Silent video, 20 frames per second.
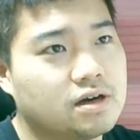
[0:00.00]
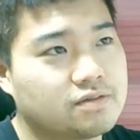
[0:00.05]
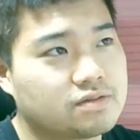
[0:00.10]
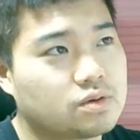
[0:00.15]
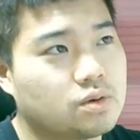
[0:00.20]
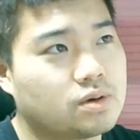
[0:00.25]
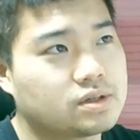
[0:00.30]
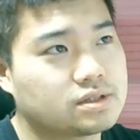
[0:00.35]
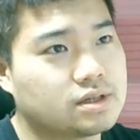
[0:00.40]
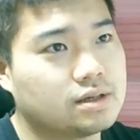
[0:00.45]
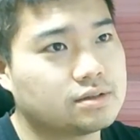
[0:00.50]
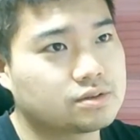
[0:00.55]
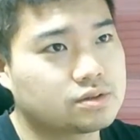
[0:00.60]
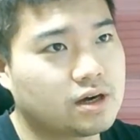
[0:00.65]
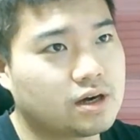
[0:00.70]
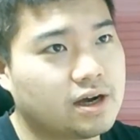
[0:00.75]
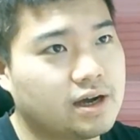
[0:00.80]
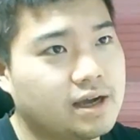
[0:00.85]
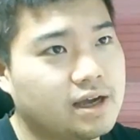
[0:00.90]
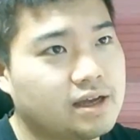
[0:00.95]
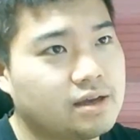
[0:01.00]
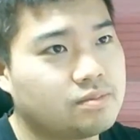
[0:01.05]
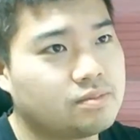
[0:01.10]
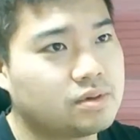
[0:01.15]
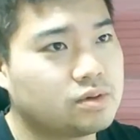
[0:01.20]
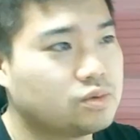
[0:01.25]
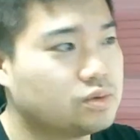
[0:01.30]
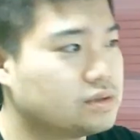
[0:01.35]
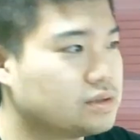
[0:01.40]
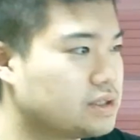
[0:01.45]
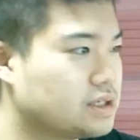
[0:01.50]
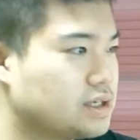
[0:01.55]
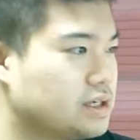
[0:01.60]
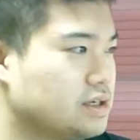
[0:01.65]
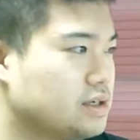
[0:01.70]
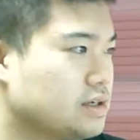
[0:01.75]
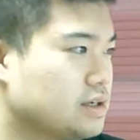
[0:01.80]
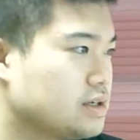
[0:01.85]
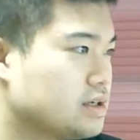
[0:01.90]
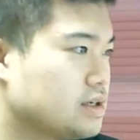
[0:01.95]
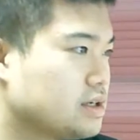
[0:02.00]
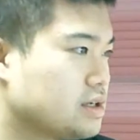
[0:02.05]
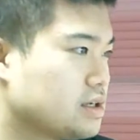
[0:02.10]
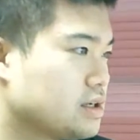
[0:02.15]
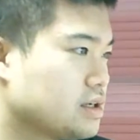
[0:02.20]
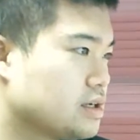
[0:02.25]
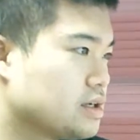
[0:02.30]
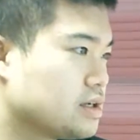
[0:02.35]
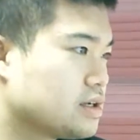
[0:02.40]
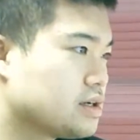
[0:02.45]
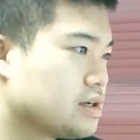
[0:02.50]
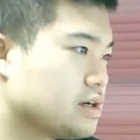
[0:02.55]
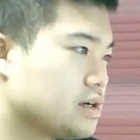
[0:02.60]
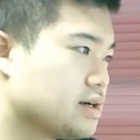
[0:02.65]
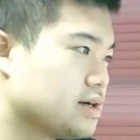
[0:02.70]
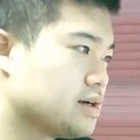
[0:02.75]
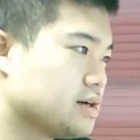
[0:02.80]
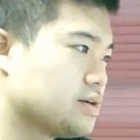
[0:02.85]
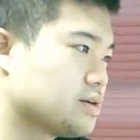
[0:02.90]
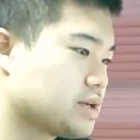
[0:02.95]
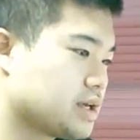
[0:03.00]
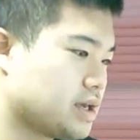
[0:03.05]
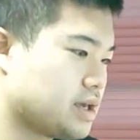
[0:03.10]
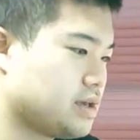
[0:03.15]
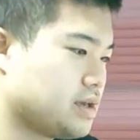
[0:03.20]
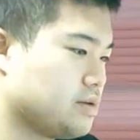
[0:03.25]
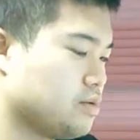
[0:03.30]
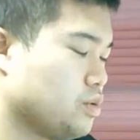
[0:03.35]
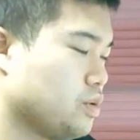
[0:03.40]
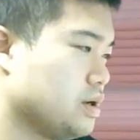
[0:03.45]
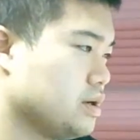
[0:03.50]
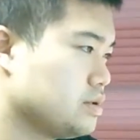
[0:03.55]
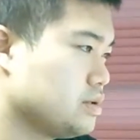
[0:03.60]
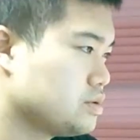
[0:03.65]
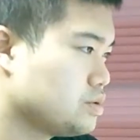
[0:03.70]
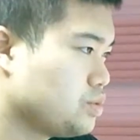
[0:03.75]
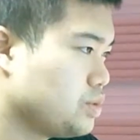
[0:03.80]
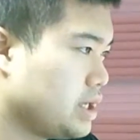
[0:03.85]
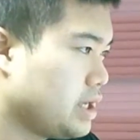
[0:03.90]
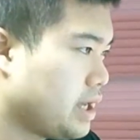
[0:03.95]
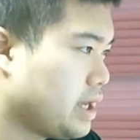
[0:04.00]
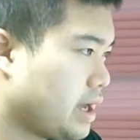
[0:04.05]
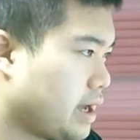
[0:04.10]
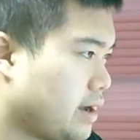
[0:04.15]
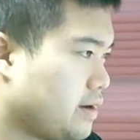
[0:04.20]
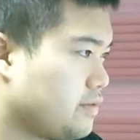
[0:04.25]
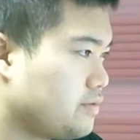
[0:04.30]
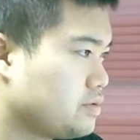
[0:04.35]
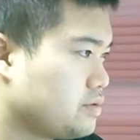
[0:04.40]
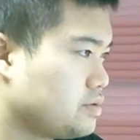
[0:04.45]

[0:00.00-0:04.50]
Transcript: course, I'll try, but we'll see. Okay, what do we have